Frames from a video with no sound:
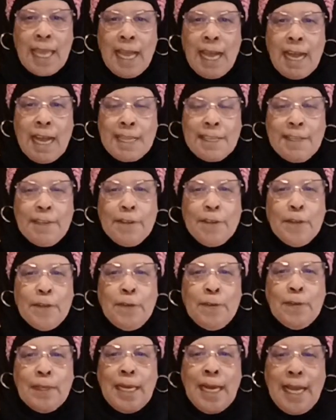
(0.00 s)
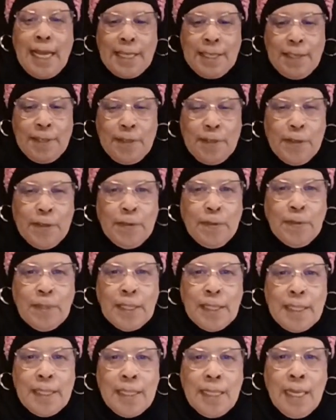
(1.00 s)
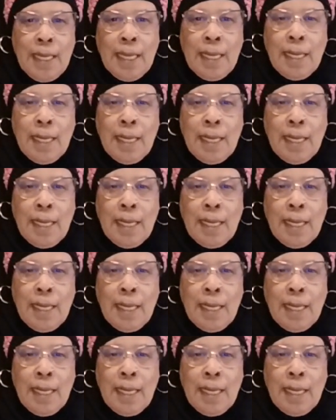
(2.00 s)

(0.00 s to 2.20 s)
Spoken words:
How you doing? How you doing?